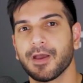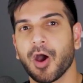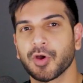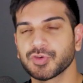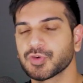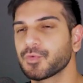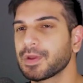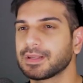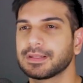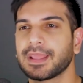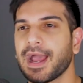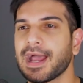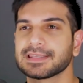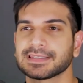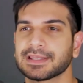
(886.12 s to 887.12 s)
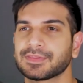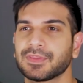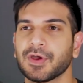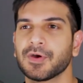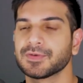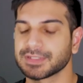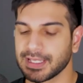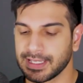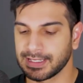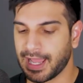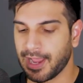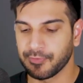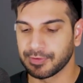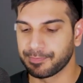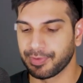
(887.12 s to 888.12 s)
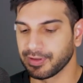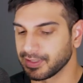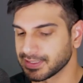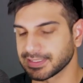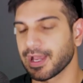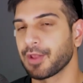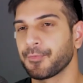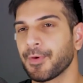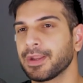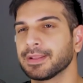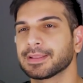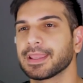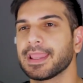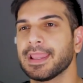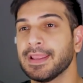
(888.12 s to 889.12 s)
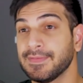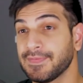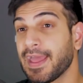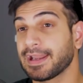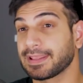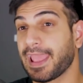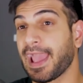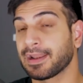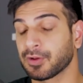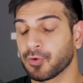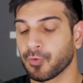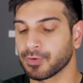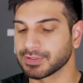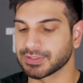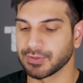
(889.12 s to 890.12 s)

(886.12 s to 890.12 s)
Underrated guys like those, and I would put Haason Reddick in that category.